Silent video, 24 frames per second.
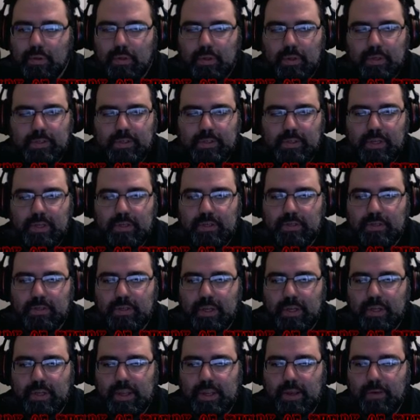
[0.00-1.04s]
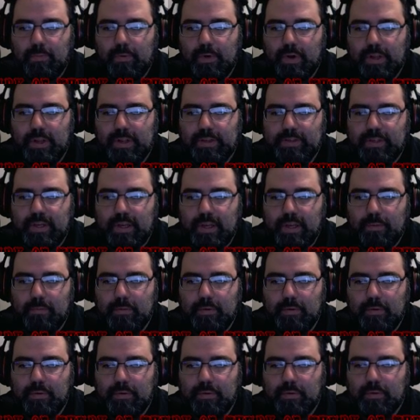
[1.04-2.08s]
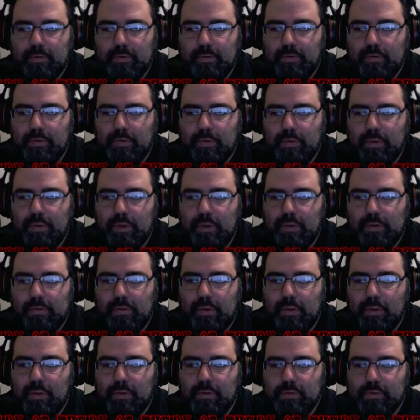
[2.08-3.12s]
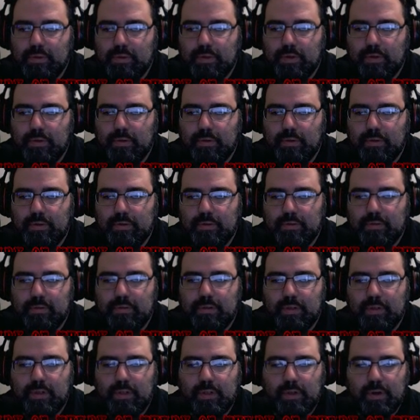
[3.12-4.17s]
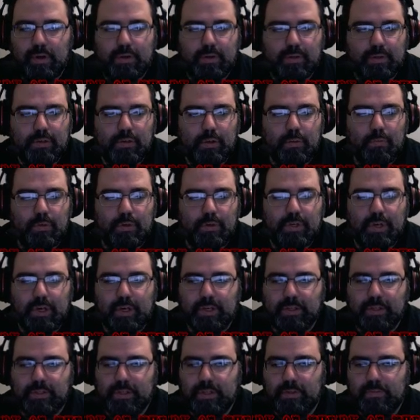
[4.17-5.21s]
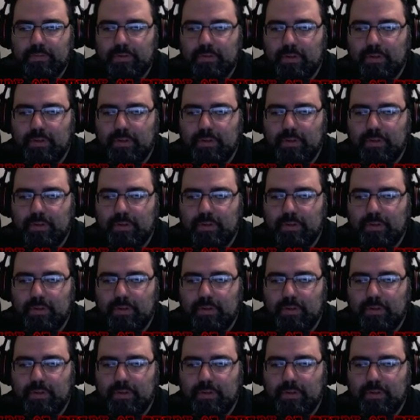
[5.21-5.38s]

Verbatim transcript: said, just take down one at a time until you until there's no more targets left.